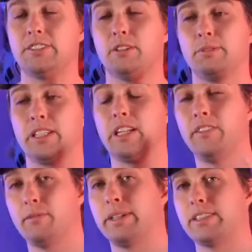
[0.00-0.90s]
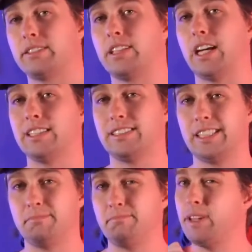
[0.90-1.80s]
So when the government decides
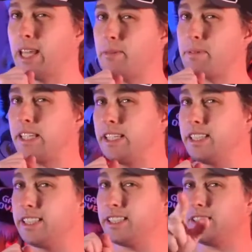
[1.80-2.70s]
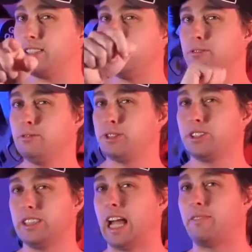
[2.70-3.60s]
that maybe you
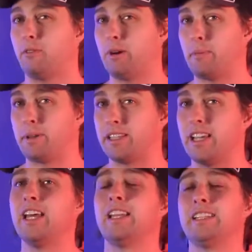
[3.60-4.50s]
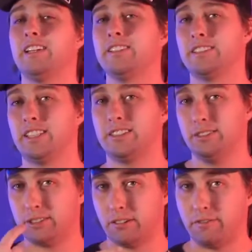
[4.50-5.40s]
shouldn't have a weapon, then all of a sudden
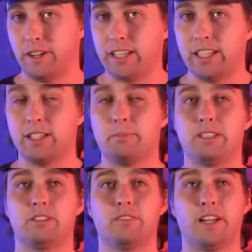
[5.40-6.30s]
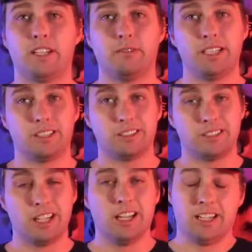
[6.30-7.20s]
you start failing your mental
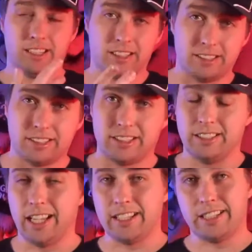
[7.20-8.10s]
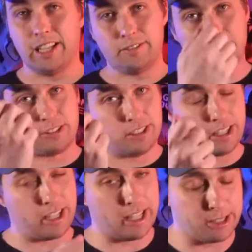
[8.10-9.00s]
evaluations. And all of a sudden the ATF starts
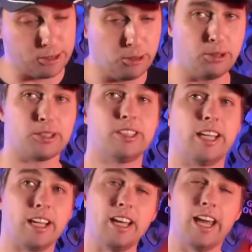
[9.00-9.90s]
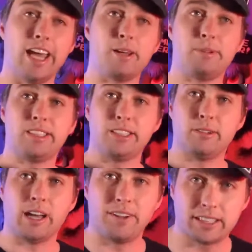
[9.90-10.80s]
knocking at your door saying, hey, we see you
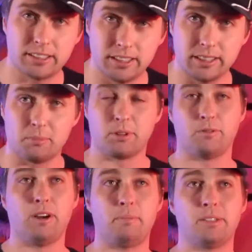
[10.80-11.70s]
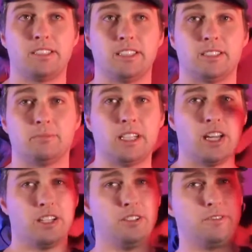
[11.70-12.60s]
have X number of weapon systems.
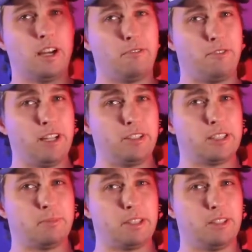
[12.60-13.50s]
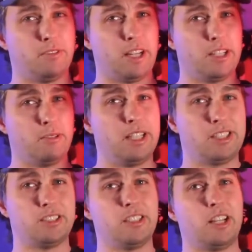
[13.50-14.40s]
You've now failed this mental
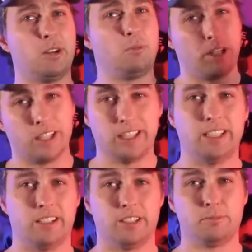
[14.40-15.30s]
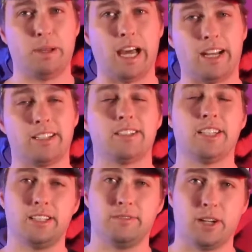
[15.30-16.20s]
evaluation. We're going to need all those back.
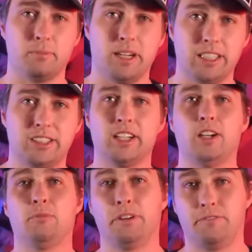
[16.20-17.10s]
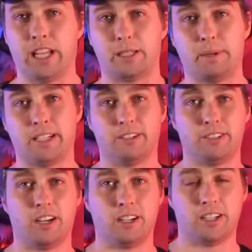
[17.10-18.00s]
Thank you very much. We flashbanged your
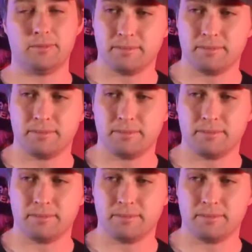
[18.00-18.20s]
dog.